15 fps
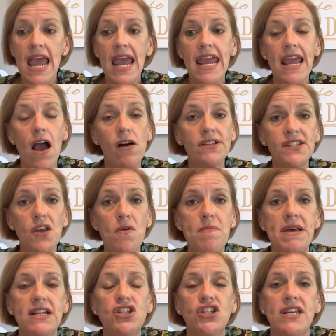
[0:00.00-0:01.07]
He also
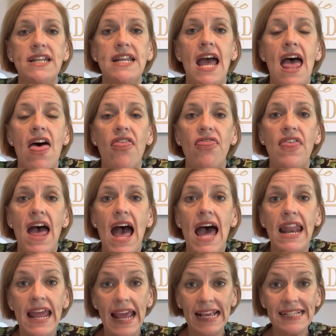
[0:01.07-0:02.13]
mentioned
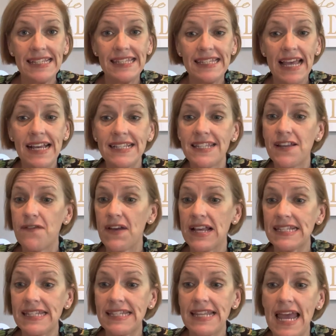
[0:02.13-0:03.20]
that excessive
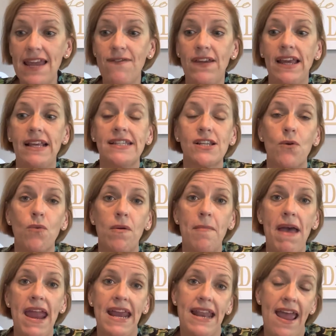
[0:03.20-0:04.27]
savings
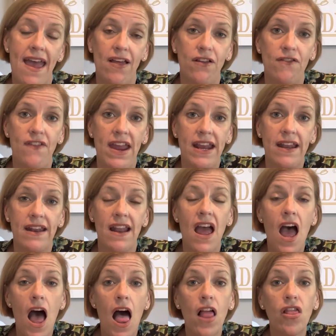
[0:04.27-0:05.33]
remain elevated.
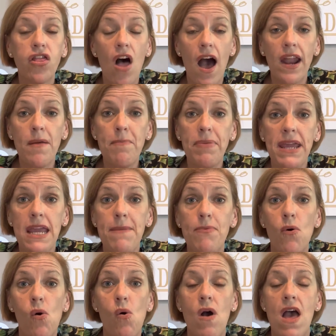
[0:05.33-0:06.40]
A lot of
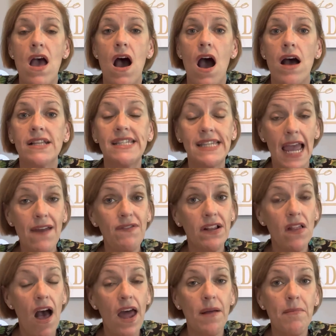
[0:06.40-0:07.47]
people uh, saved
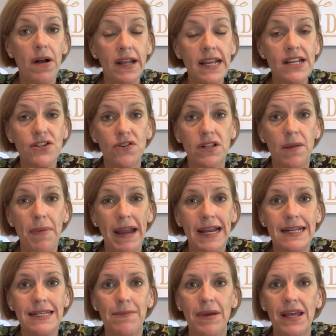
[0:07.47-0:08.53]
a lot of money during the
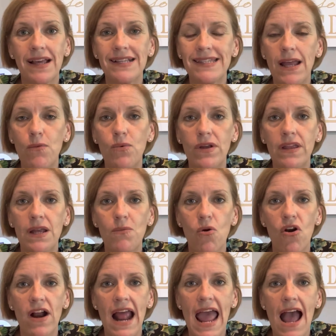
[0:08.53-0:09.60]
pandemic because they really
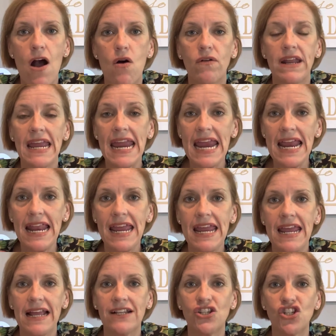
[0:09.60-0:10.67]
weren't out
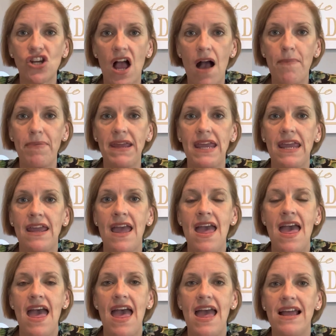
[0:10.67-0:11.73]
eating and shopping
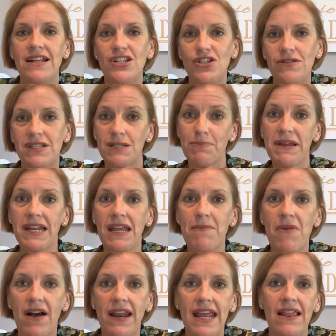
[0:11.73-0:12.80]
and
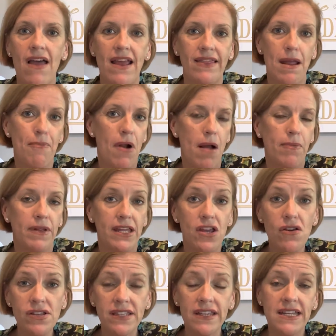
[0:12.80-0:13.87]
spending money like they probably
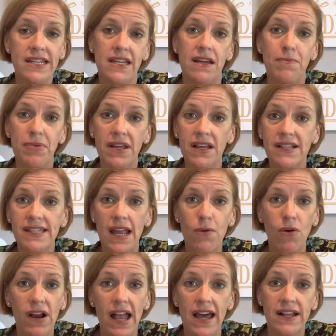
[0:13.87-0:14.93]
usually did because they
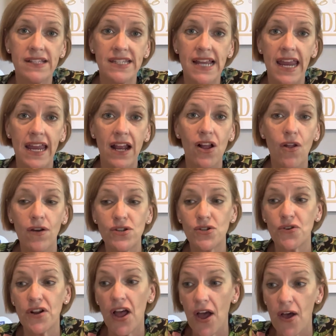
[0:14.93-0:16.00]
were kind of staying
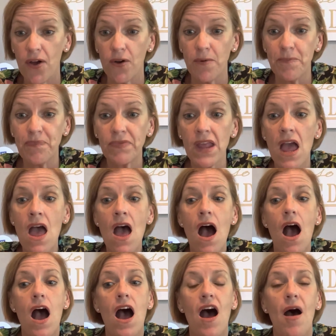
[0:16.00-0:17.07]
closer to home.
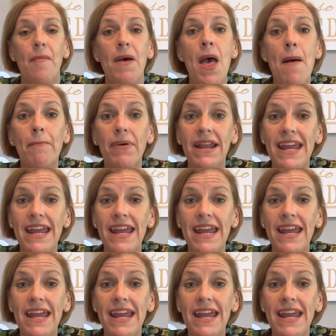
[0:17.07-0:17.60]
Um, but